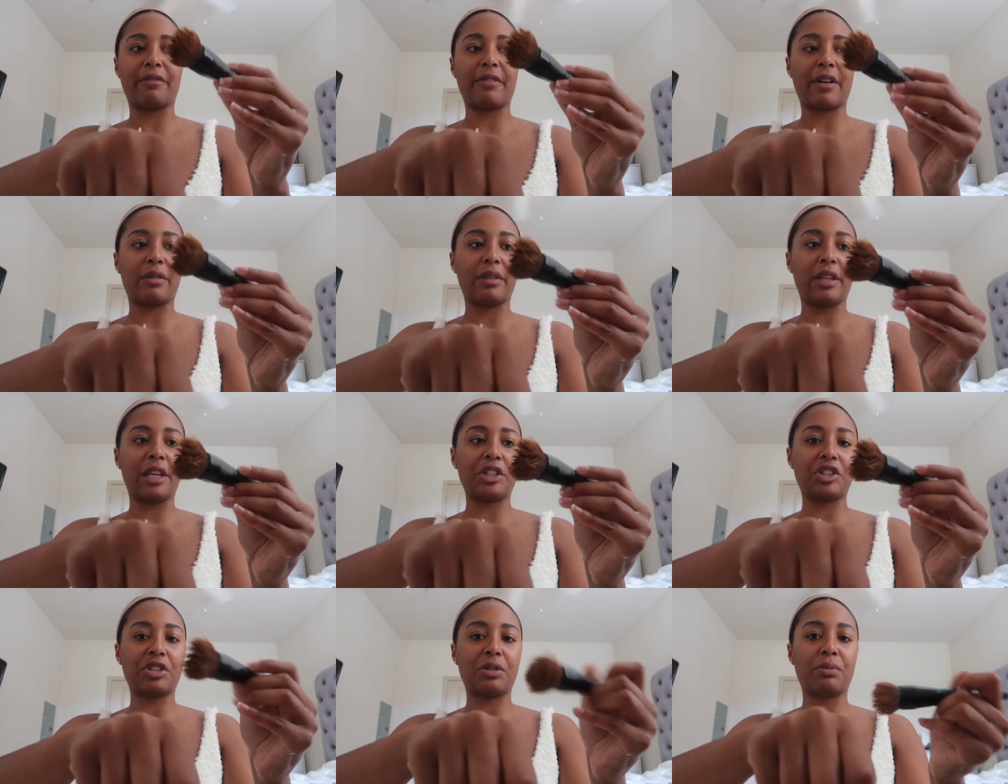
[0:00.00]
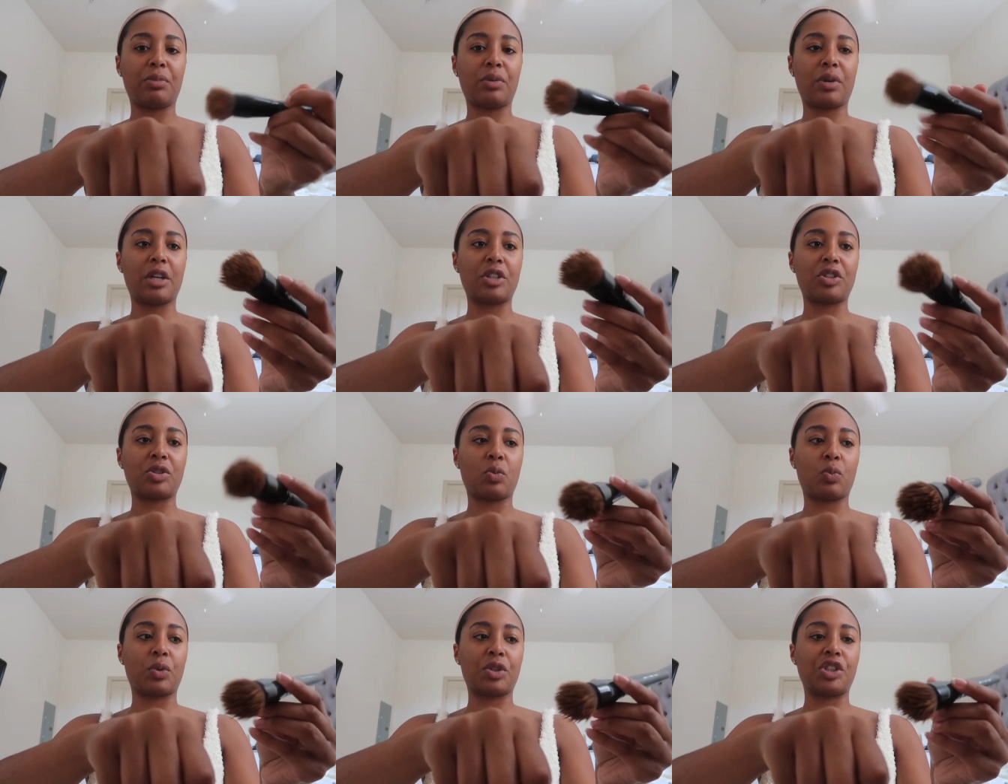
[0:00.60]
foundation
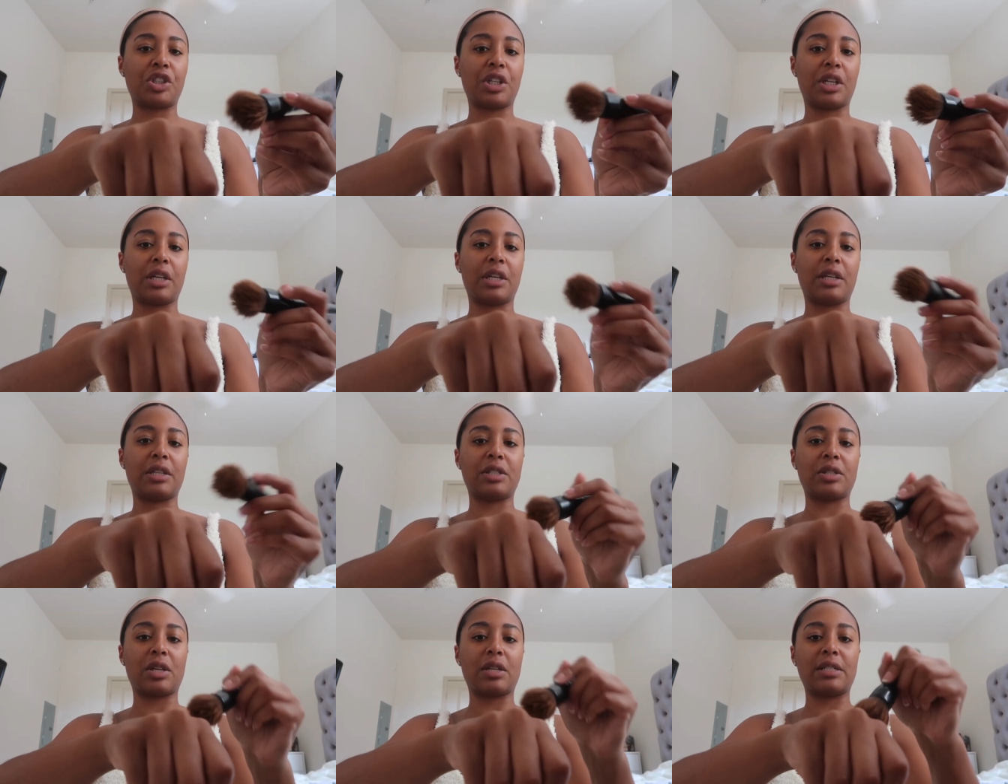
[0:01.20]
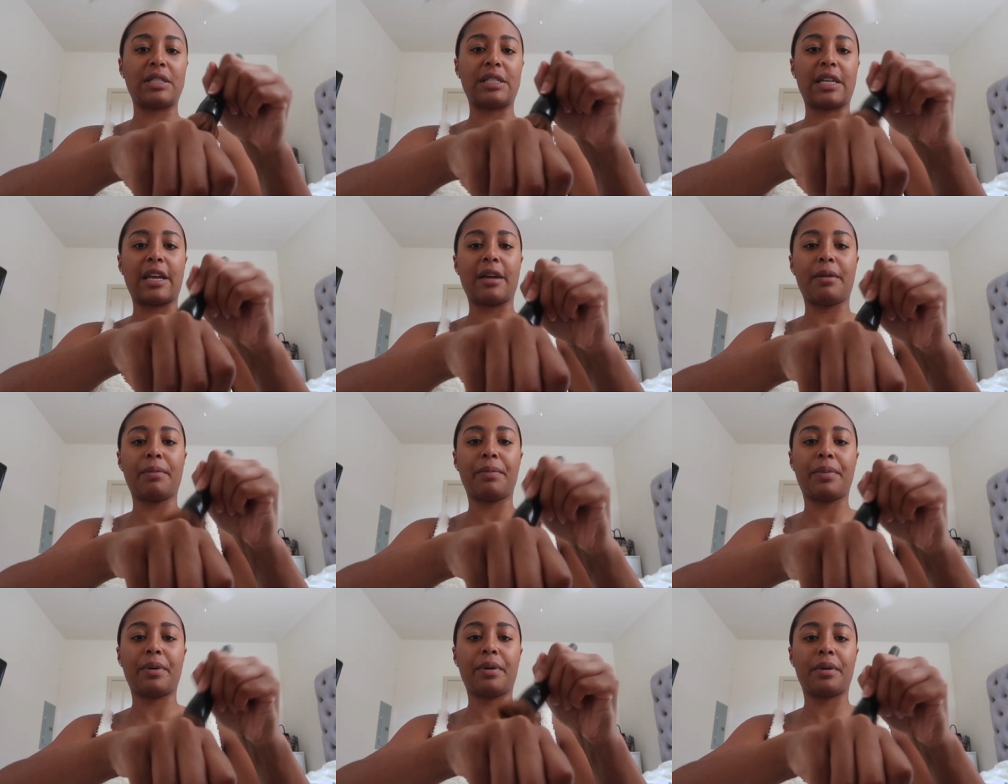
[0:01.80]
brush, which is
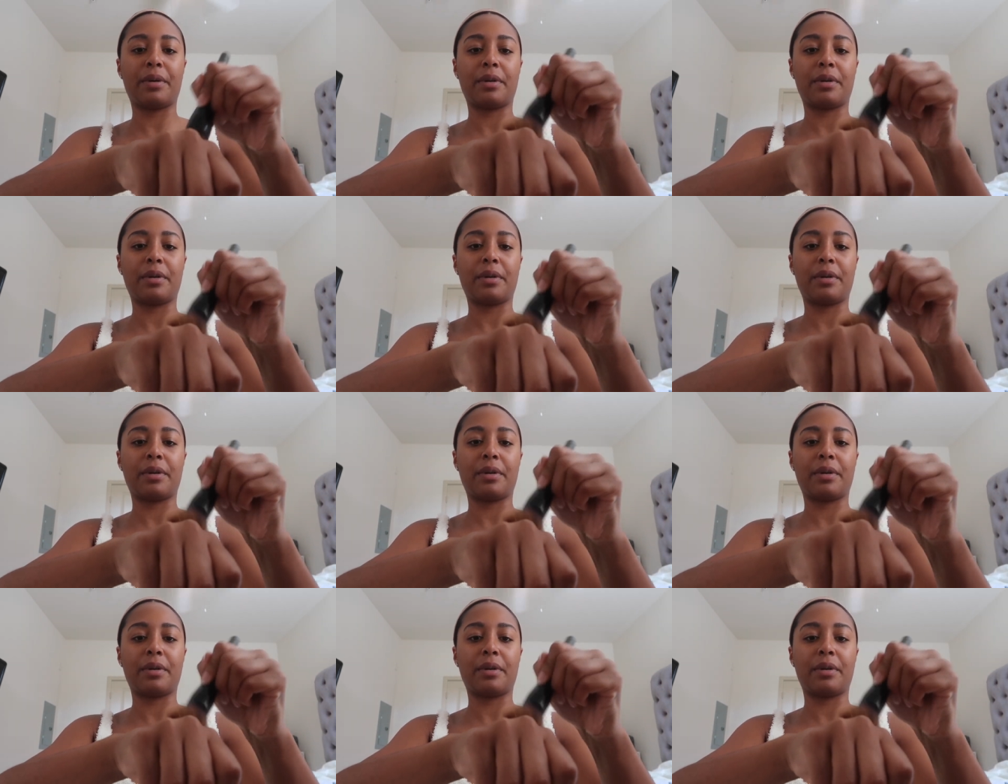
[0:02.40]
damp.